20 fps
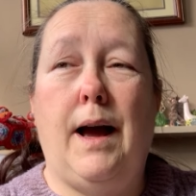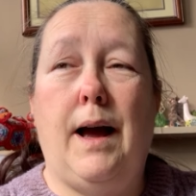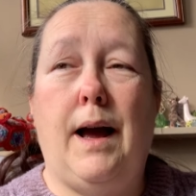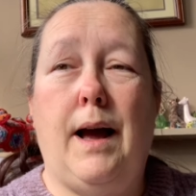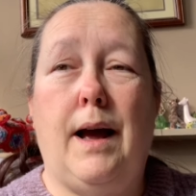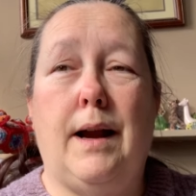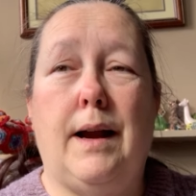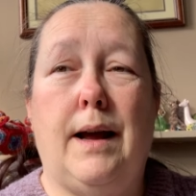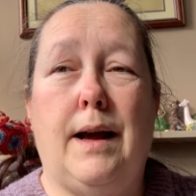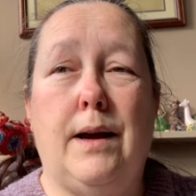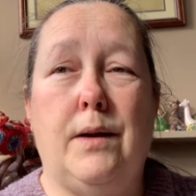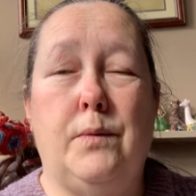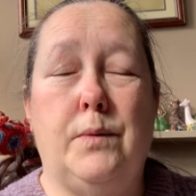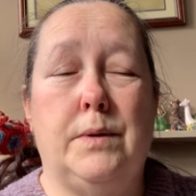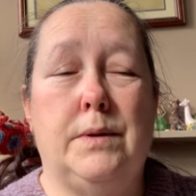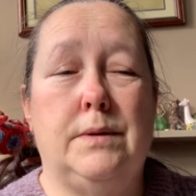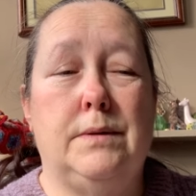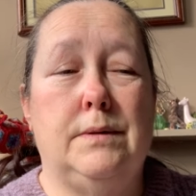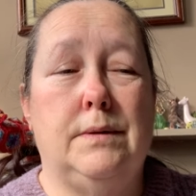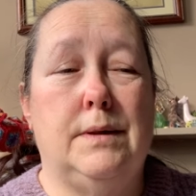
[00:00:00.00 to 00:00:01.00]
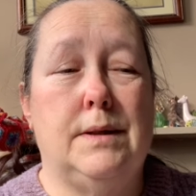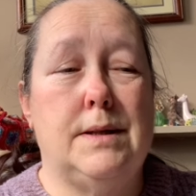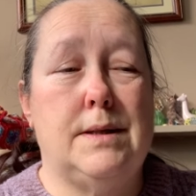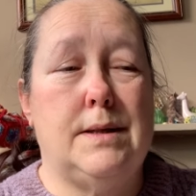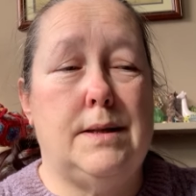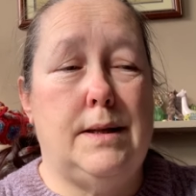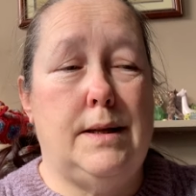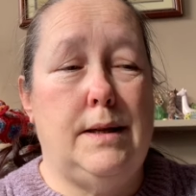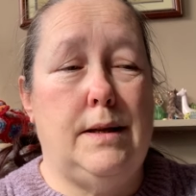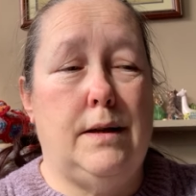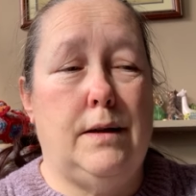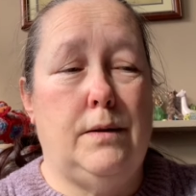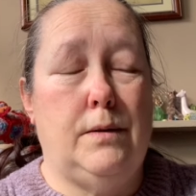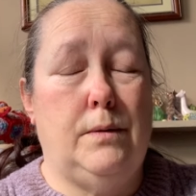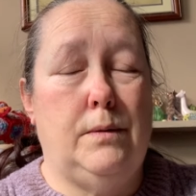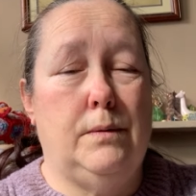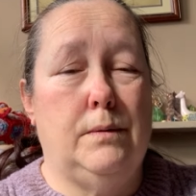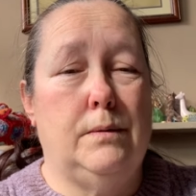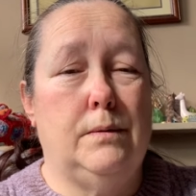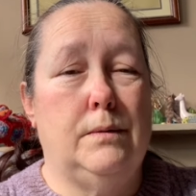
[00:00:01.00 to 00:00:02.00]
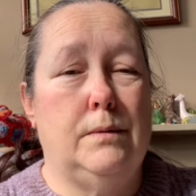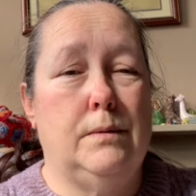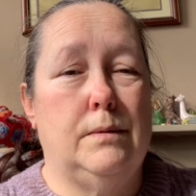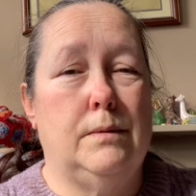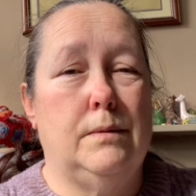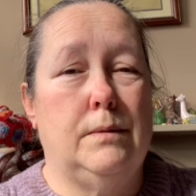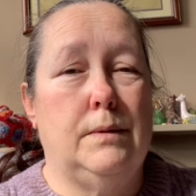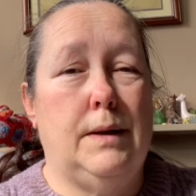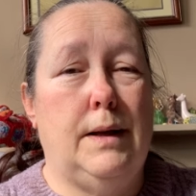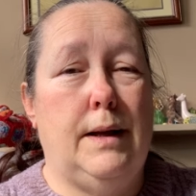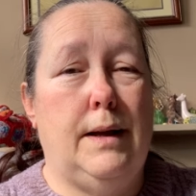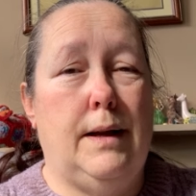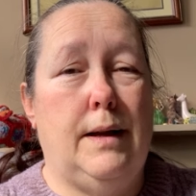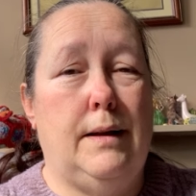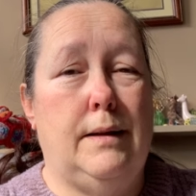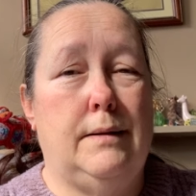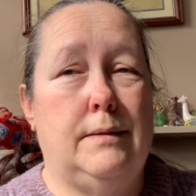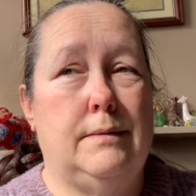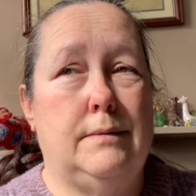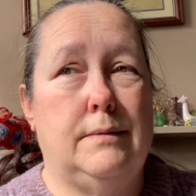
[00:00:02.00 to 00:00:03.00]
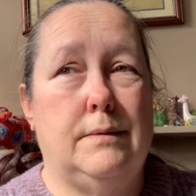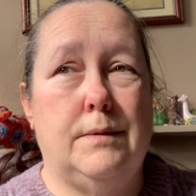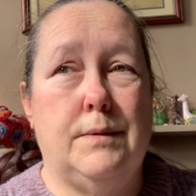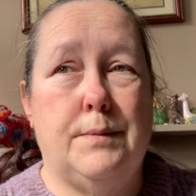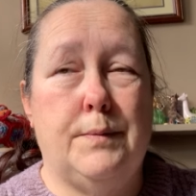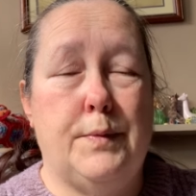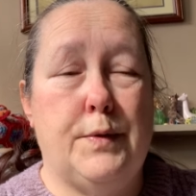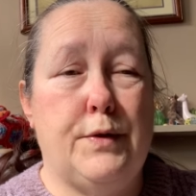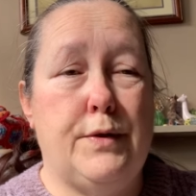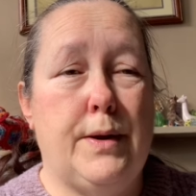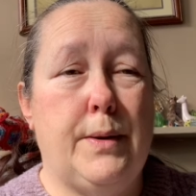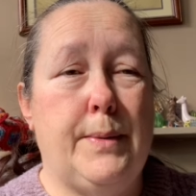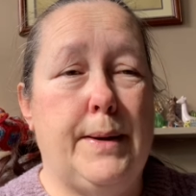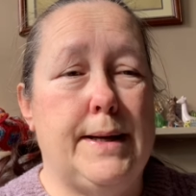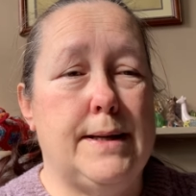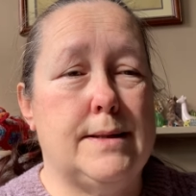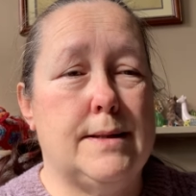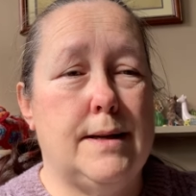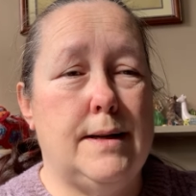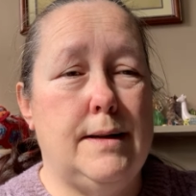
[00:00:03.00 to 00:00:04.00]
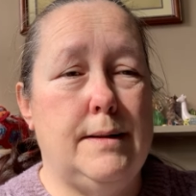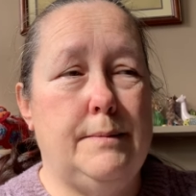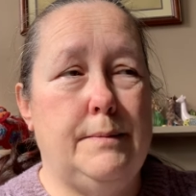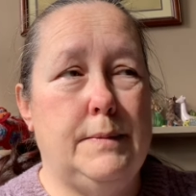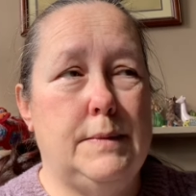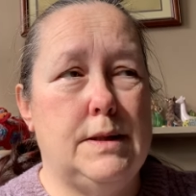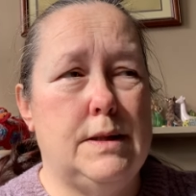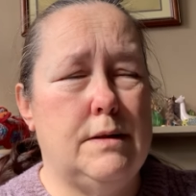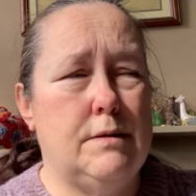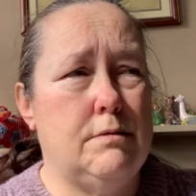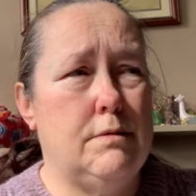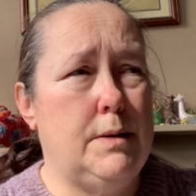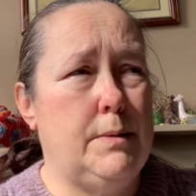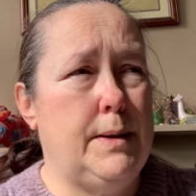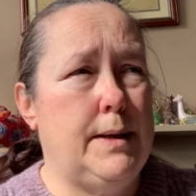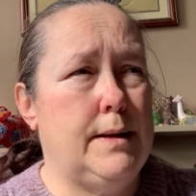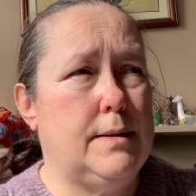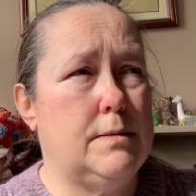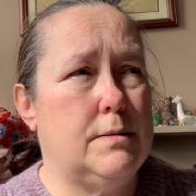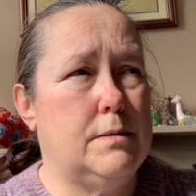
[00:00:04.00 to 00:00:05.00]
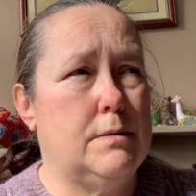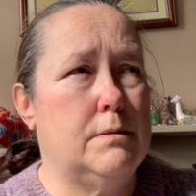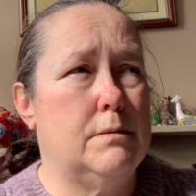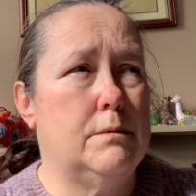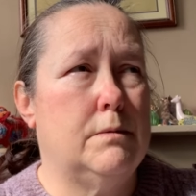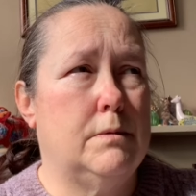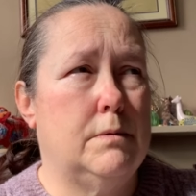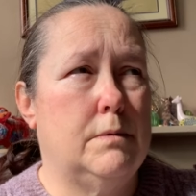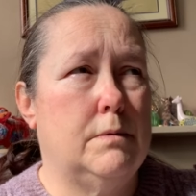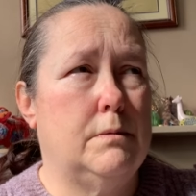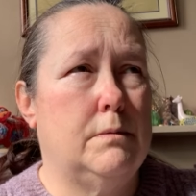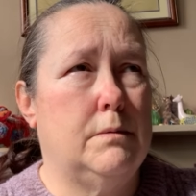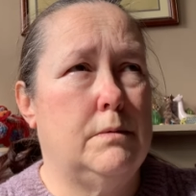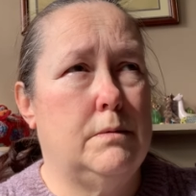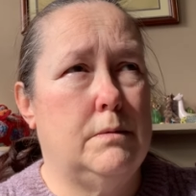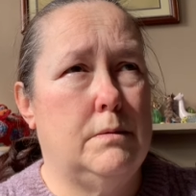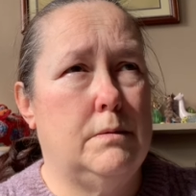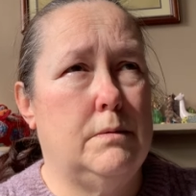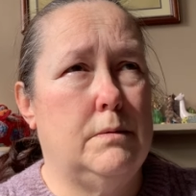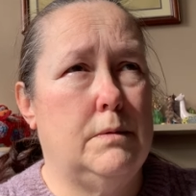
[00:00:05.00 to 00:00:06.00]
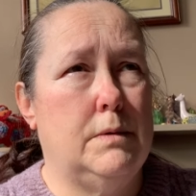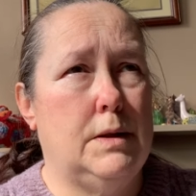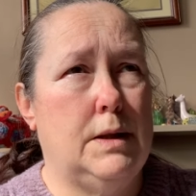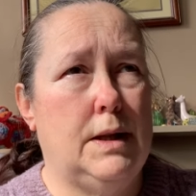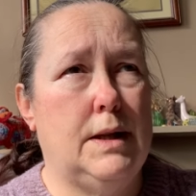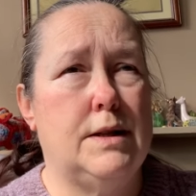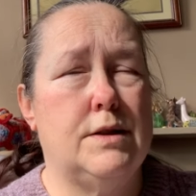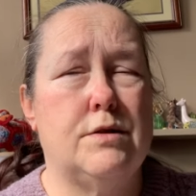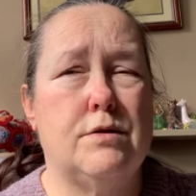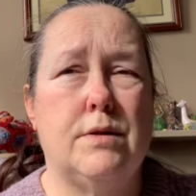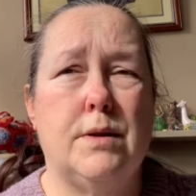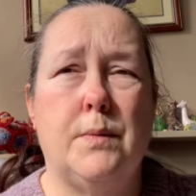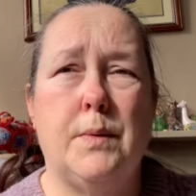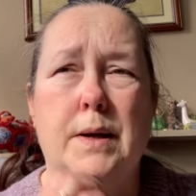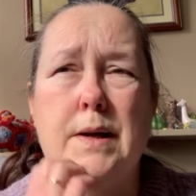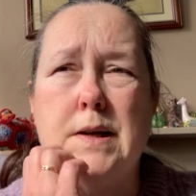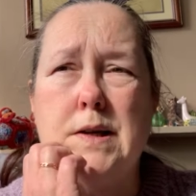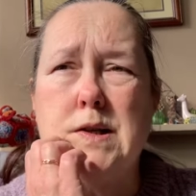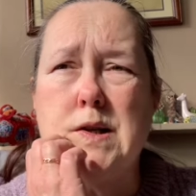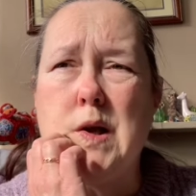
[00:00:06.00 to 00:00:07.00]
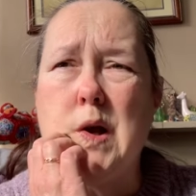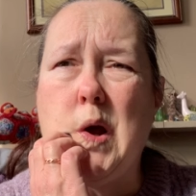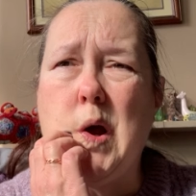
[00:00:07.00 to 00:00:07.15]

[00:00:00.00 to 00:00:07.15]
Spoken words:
And I will see you in 3 weeks' time. Is it 3 weeks? I think it's 3 weeks.